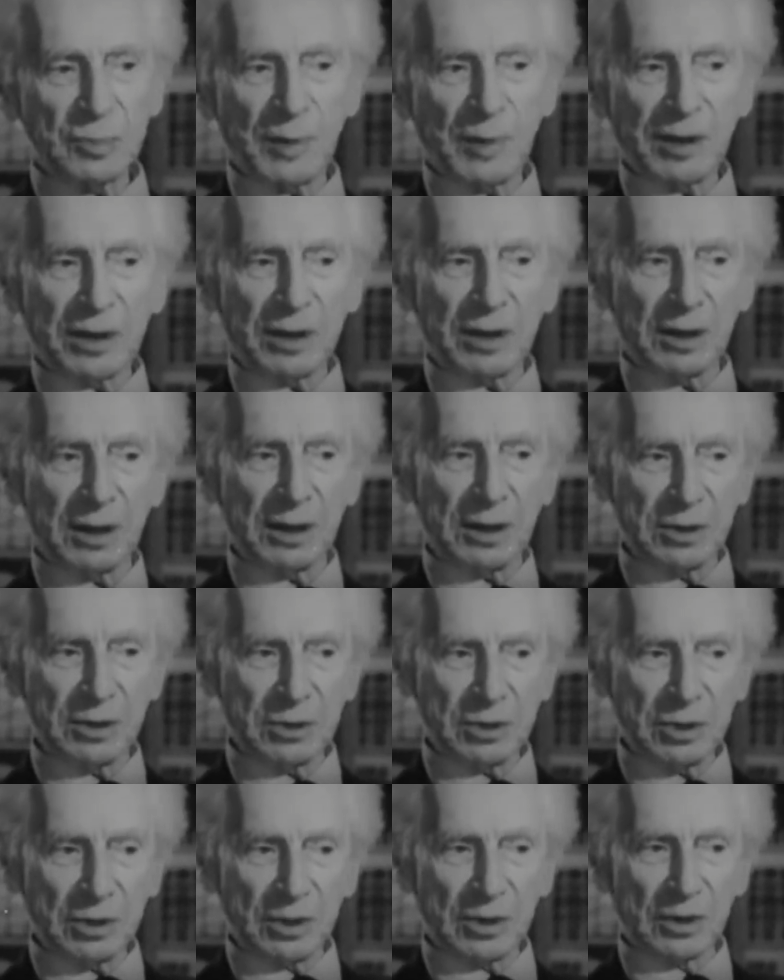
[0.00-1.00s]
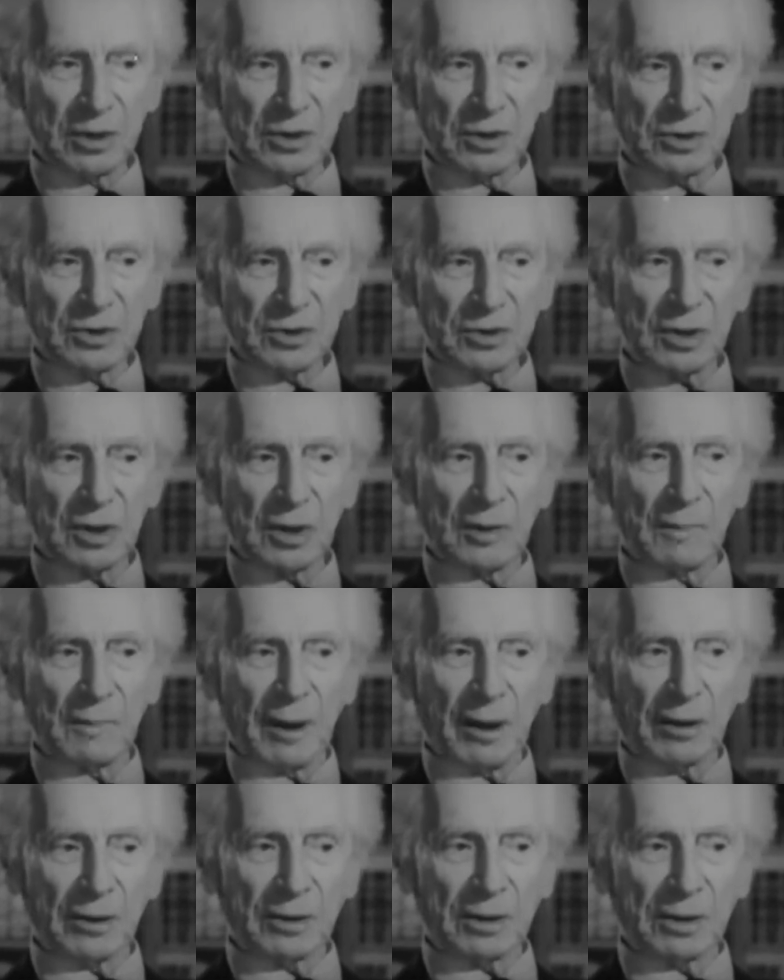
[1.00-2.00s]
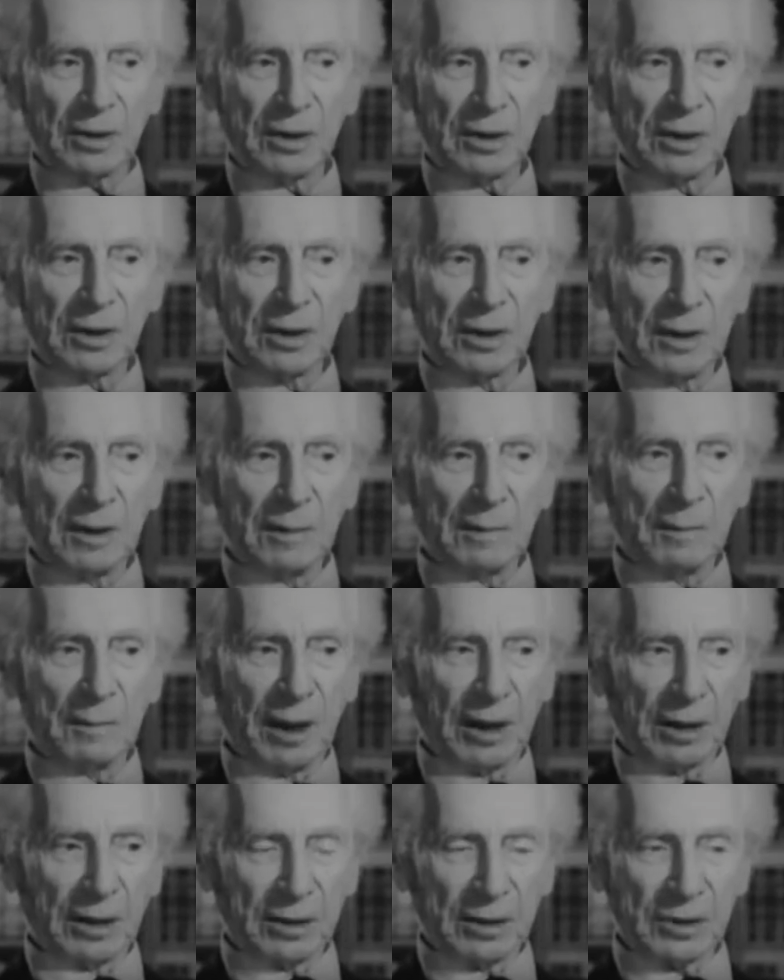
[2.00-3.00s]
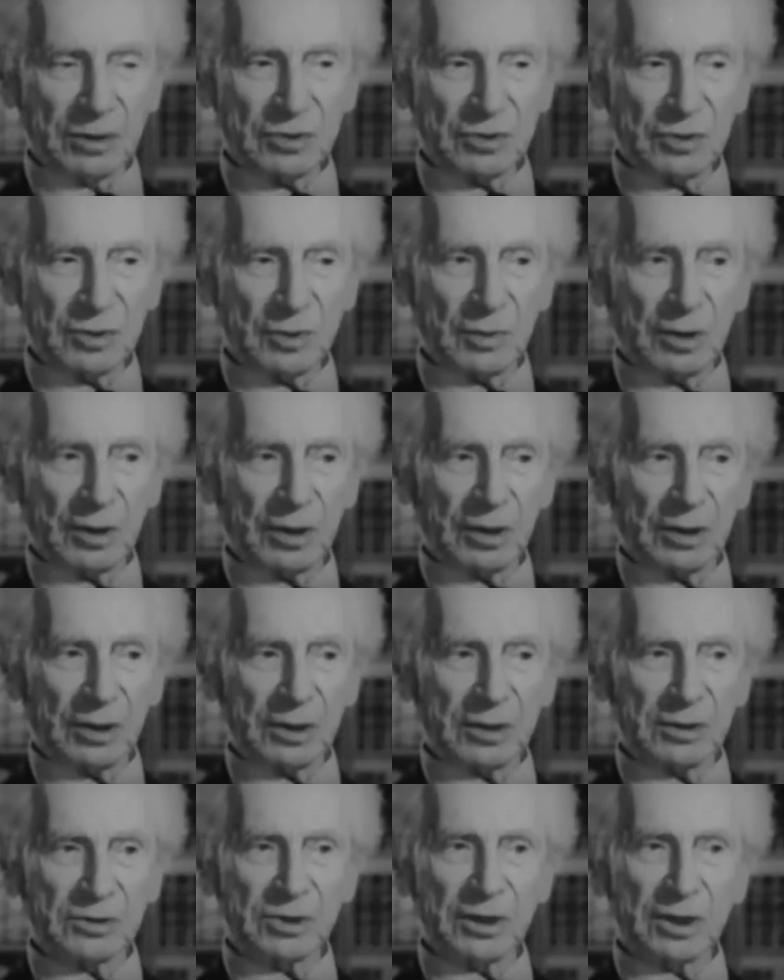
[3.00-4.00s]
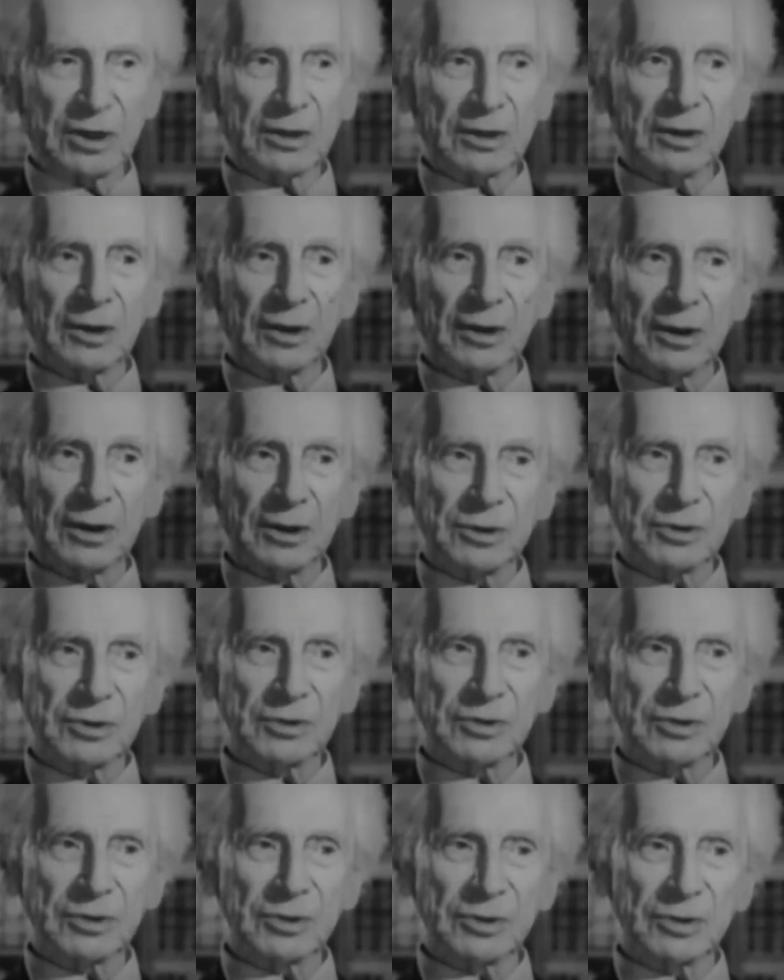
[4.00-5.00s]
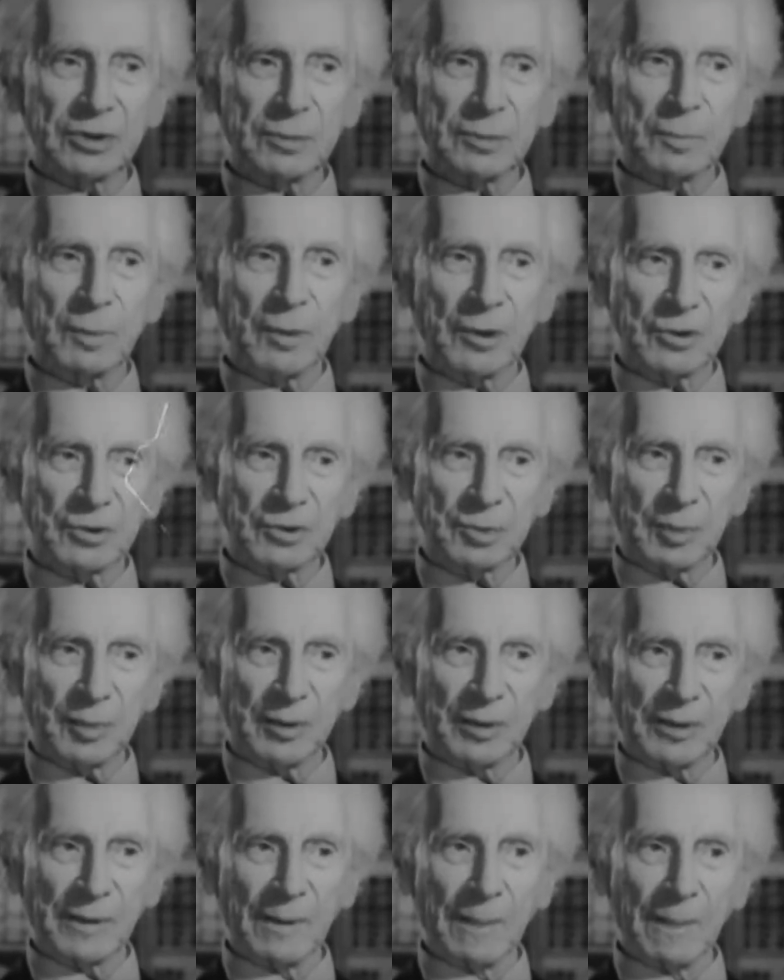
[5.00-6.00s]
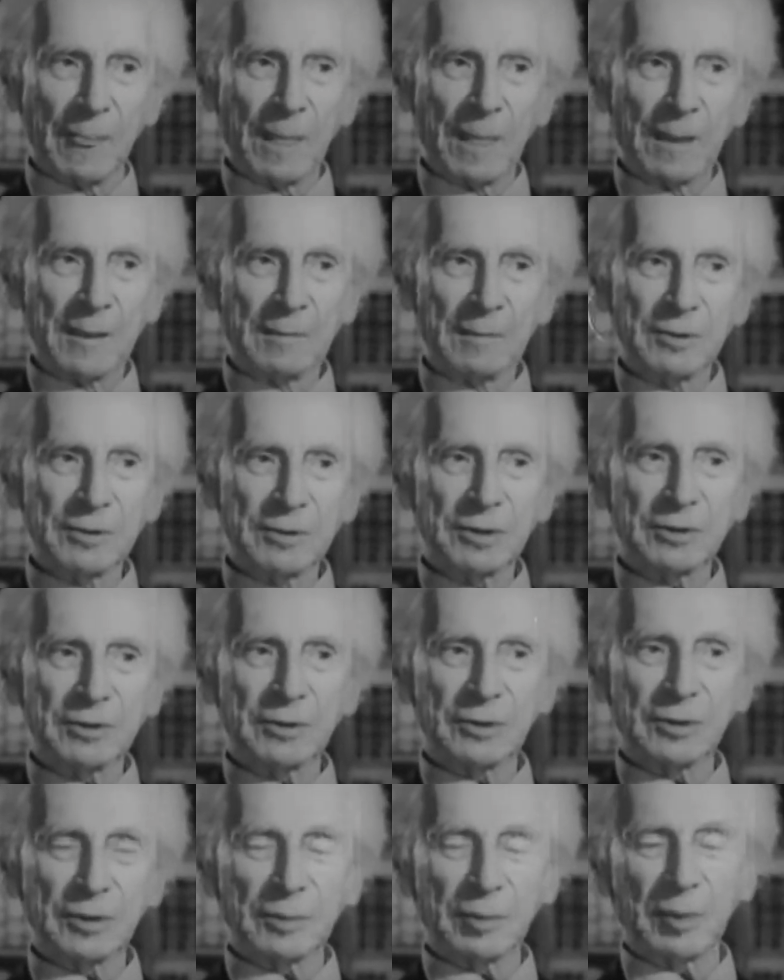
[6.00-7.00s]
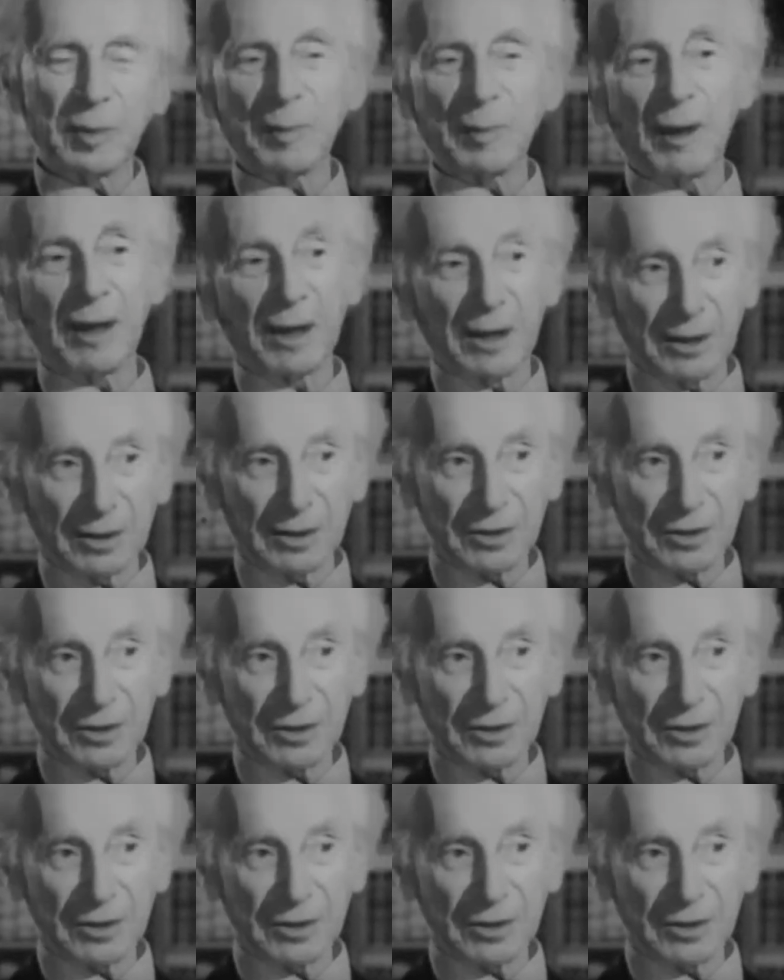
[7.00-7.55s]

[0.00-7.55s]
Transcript: speculations about matters where exact knowledge is not yet possible. But that will only be my